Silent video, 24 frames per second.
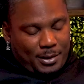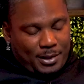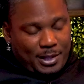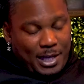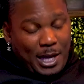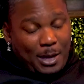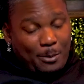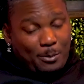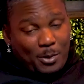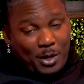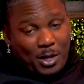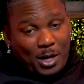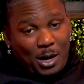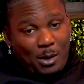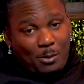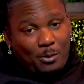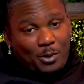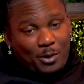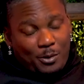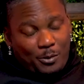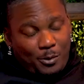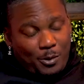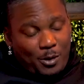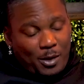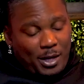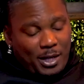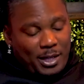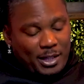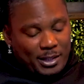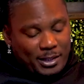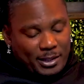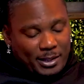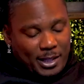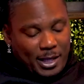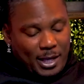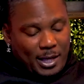Take Montgomery for an
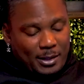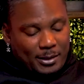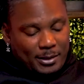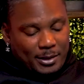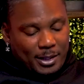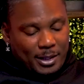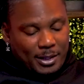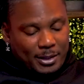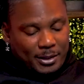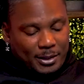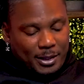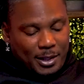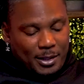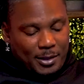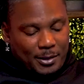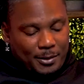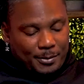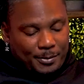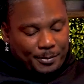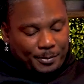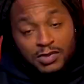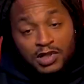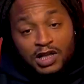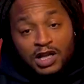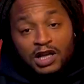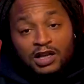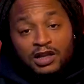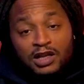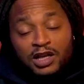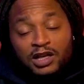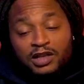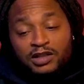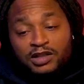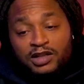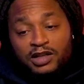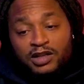anytime touchdown. I
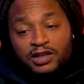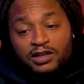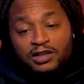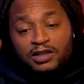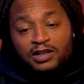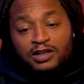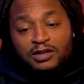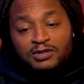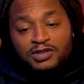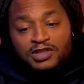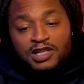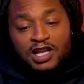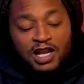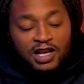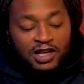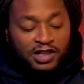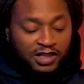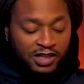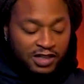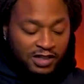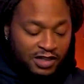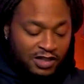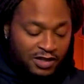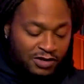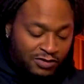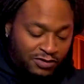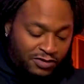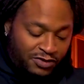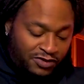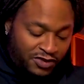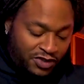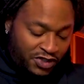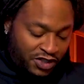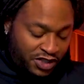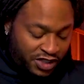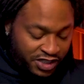like that. Sonic and Knuckles
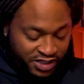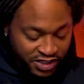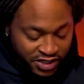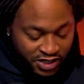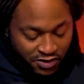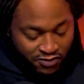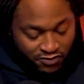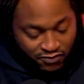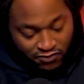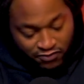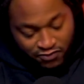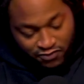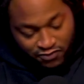for shit show.